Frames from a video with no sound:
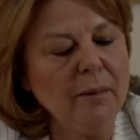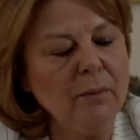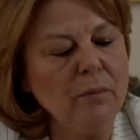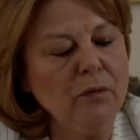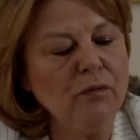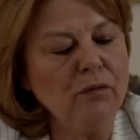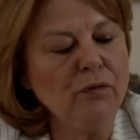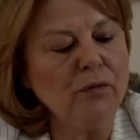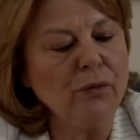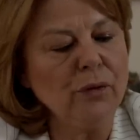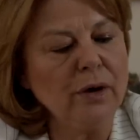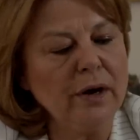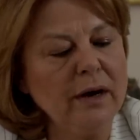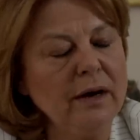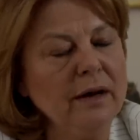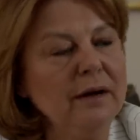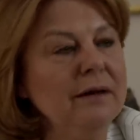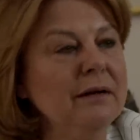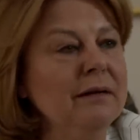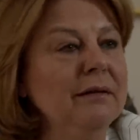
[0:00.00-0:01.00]
I'm
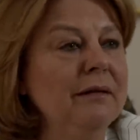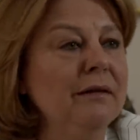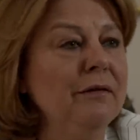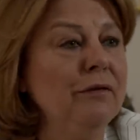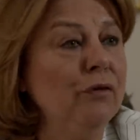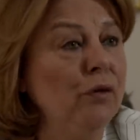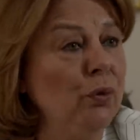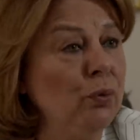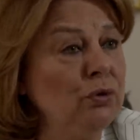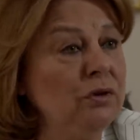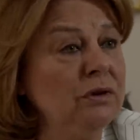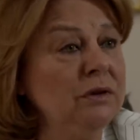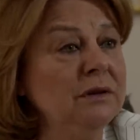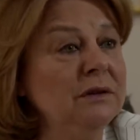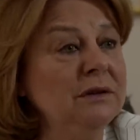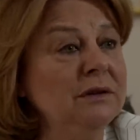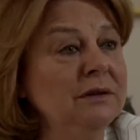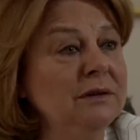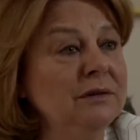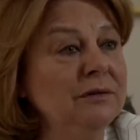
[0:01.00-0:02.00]
afraid they voted
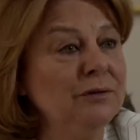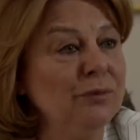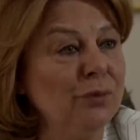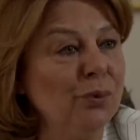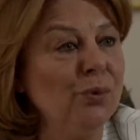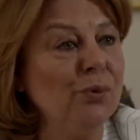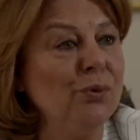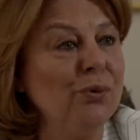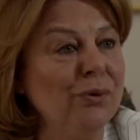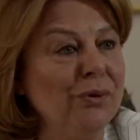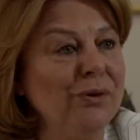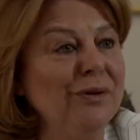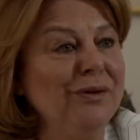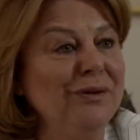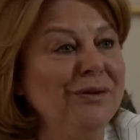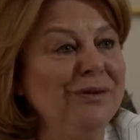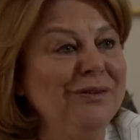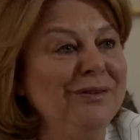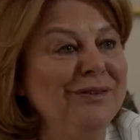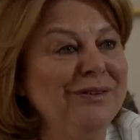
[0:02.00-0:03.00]
for the,
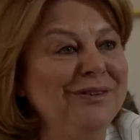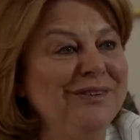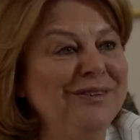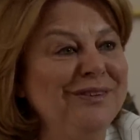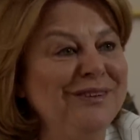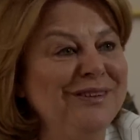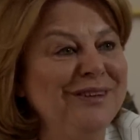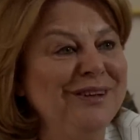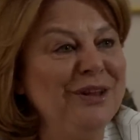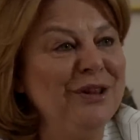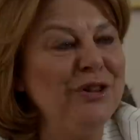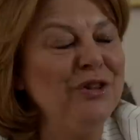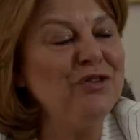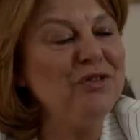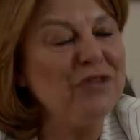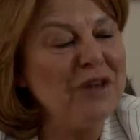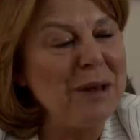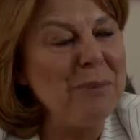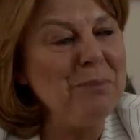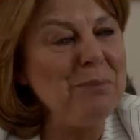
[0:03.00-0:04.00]
the
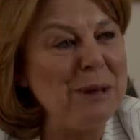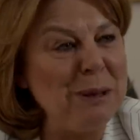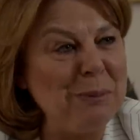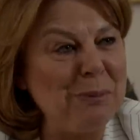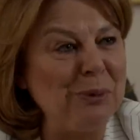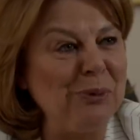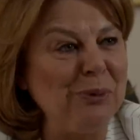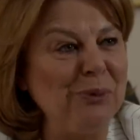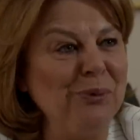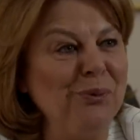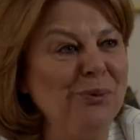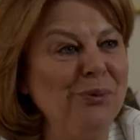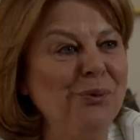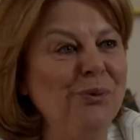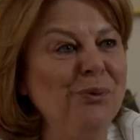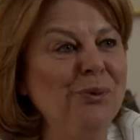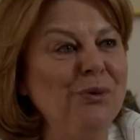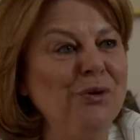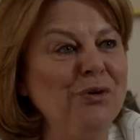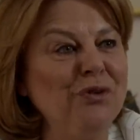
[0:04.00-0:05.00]
same people
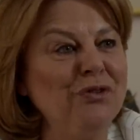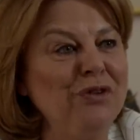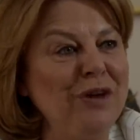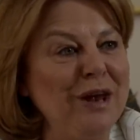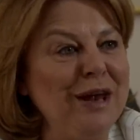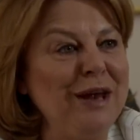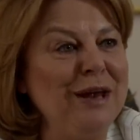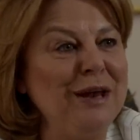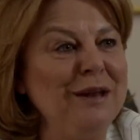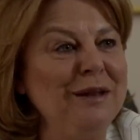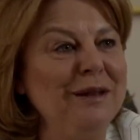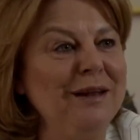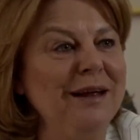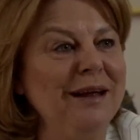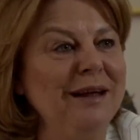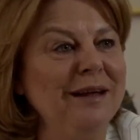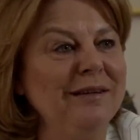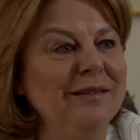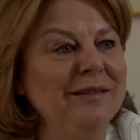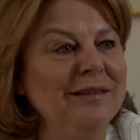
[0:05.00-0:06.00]
who were saying
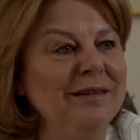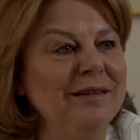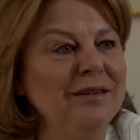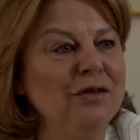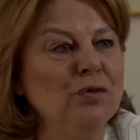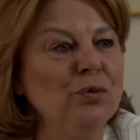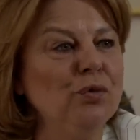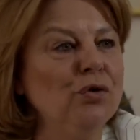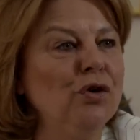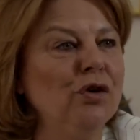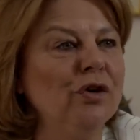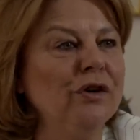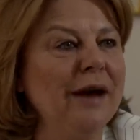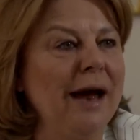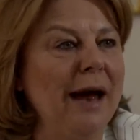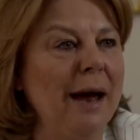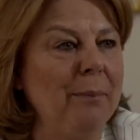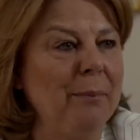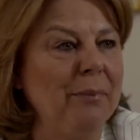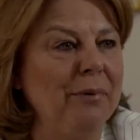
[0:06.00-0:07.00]
that this would not
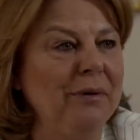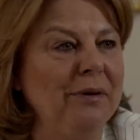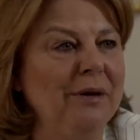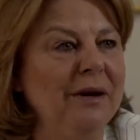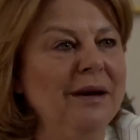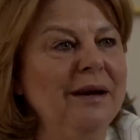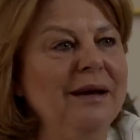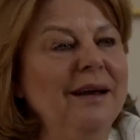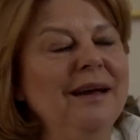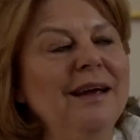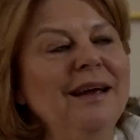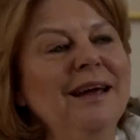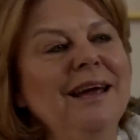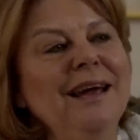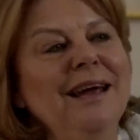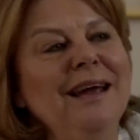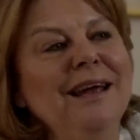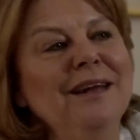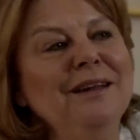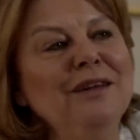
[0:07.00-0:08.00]
happen
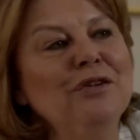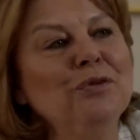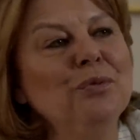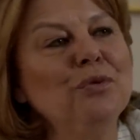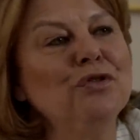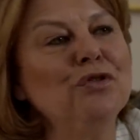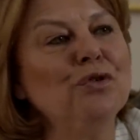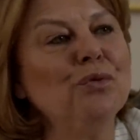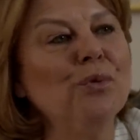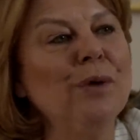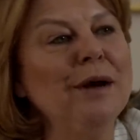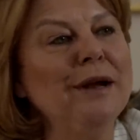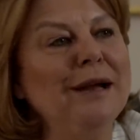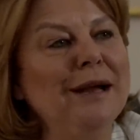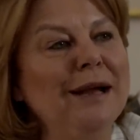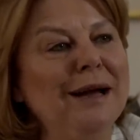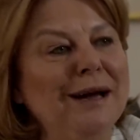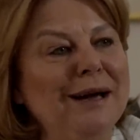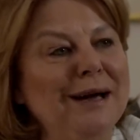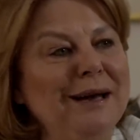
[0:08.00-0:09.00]
and this was a red
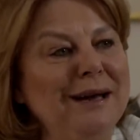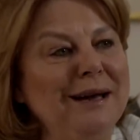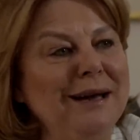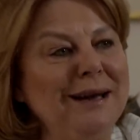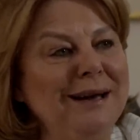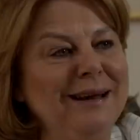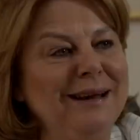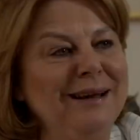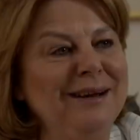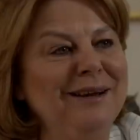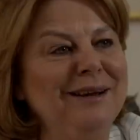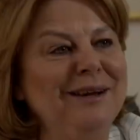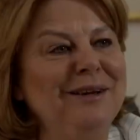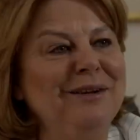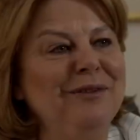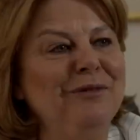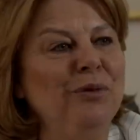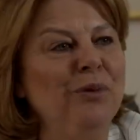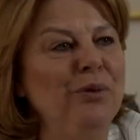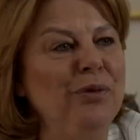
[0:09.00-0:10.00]
line
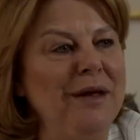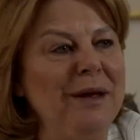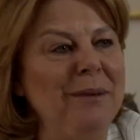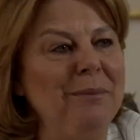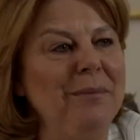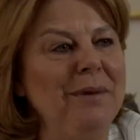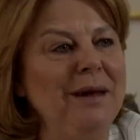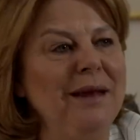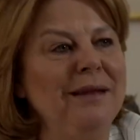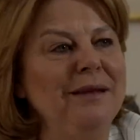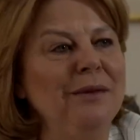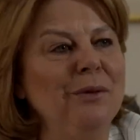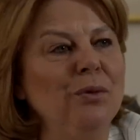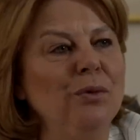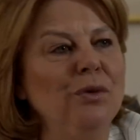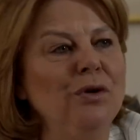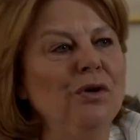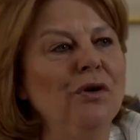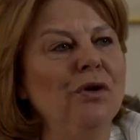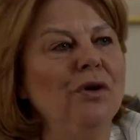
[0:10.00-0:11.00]
for them and they
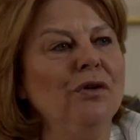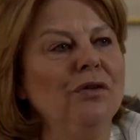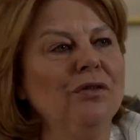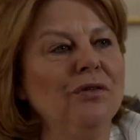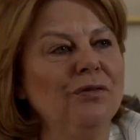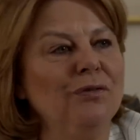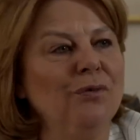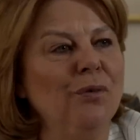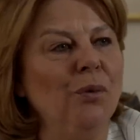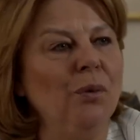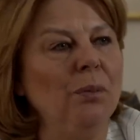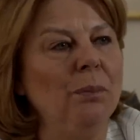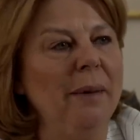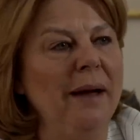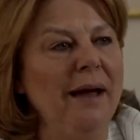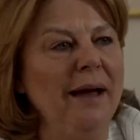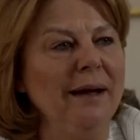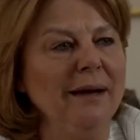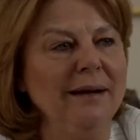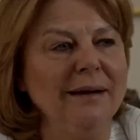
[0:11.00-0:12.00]
would not fall
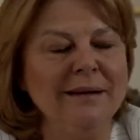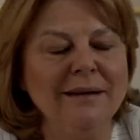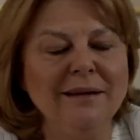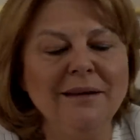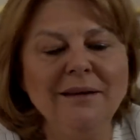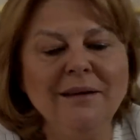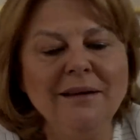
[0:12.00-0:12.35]
back.